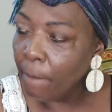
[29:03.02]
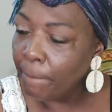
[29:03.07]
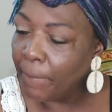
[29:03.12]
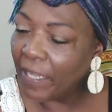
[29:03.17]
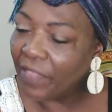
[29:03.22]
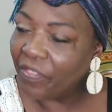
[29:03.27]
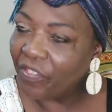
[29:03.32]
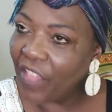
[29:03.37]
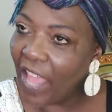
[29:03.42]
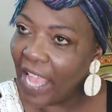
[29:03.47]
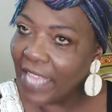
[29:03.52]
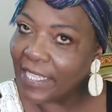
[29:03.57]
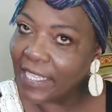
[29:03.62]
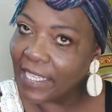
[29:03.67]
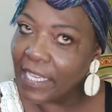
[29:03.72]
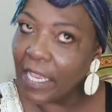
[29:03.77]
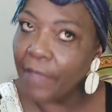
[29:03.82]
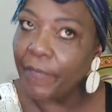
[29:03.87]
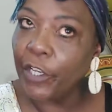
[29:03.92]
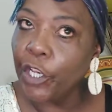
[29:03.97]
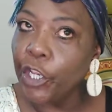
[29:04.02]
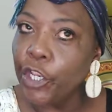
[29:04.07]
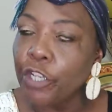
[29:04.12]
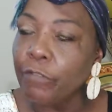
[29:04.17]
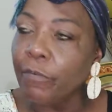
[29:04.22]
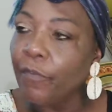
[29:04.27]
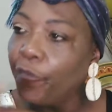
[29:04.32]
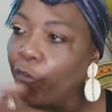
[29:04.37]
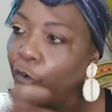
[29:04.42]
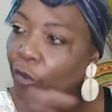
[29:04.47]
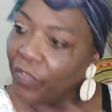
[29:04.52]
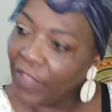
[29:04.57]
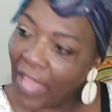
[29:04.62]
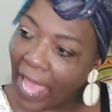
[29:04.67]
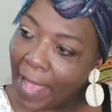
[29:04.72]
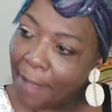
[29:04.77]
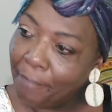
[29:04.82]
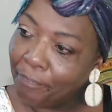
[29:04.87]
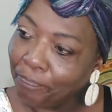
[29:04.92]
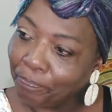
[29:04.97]
but Thanksgiving the year before
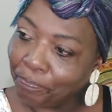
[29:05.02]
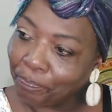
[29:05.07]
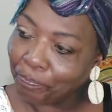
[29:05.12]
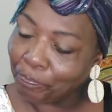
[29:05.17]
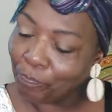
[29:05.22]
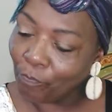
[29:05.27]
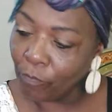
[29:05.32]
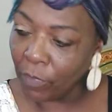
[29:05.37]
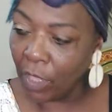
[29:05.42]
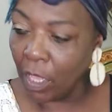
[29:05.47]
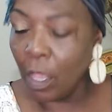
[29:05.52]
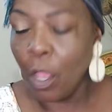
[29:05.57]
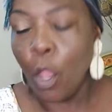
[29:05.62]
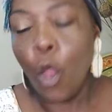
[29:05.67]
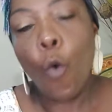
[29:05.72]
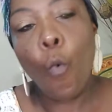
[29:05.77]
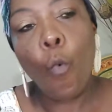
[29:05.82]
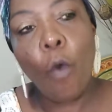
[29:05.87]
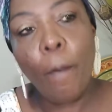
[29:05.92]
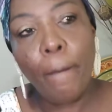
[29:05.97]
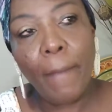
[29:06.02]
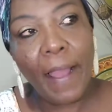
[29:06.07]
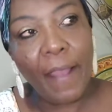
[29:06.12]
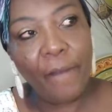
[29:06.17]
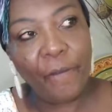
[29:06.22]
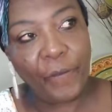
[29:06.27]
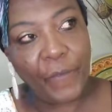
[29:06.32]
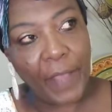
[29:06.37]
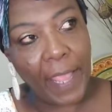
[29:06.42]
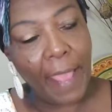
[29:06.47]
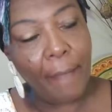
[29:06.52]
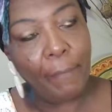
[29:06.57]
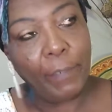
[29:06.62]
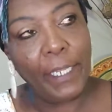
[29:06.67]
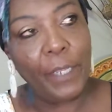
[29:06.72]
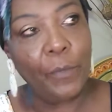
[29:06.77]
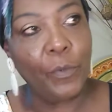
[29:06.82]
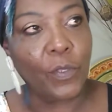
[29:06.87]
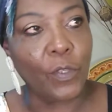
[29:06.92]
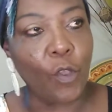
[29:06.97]
that, when my
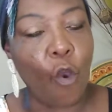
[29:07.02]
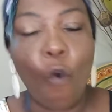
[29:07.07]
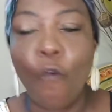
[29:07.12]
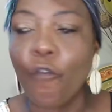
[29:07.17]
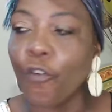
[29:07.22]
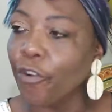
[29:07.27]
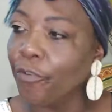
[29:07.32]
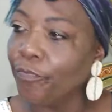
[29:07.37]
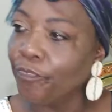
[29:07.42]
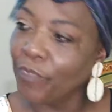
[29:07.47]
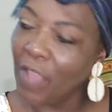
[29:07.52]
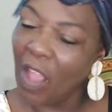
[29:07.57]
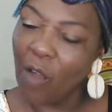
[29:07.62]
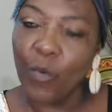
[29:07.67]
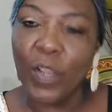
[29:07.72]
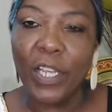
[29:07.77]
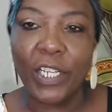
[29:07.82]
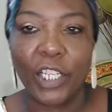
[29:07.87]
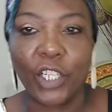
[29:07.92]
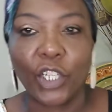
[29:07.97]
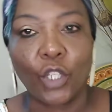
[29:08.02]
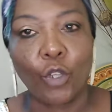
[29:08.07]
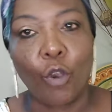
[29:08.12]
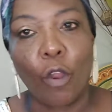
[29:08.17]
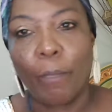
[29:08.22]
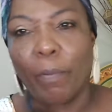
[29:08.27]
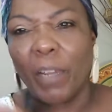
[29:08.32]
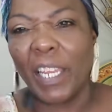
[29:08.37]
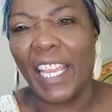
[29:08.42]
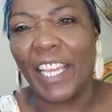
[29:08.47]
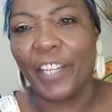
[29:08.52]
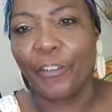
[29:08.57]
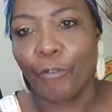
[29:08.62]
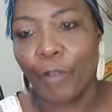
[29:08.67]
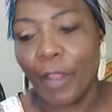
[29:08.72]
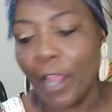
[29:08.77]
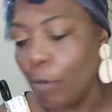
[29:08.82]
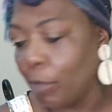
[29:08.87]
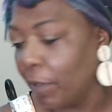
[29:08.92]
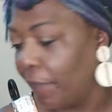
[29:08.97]
family was over and we just started playing
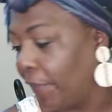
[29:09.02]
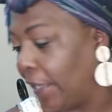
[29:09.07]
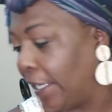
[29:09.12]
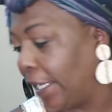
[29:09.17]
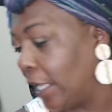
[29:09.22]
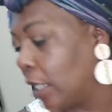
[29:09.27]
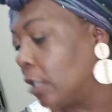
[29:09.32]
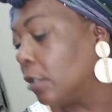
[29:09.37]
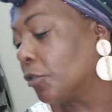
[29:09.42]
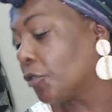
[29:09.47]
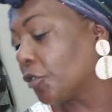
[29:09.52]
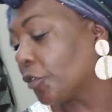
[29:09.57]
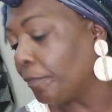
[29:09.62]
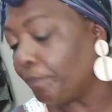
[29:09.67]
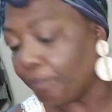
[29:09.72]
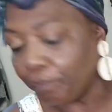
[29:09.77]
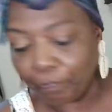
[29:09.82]
around with videos.